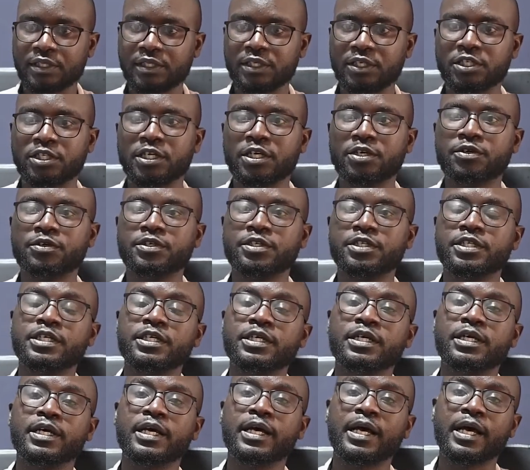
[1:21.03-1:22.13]
integrity,
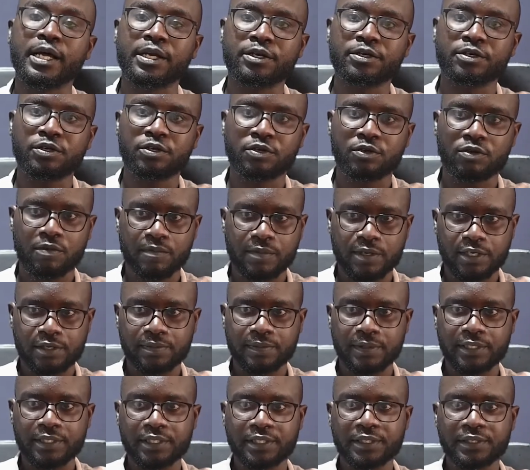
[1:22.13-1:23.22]
and
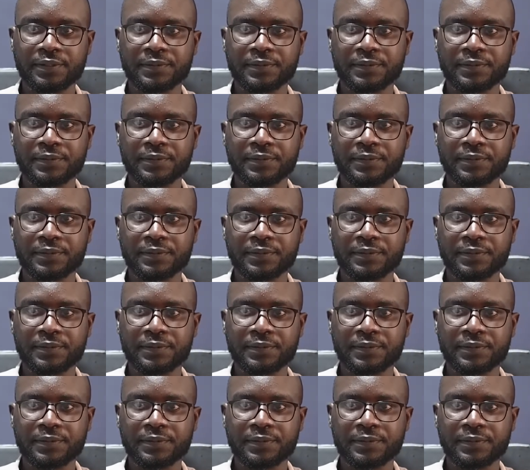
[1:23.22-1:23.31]
commitment.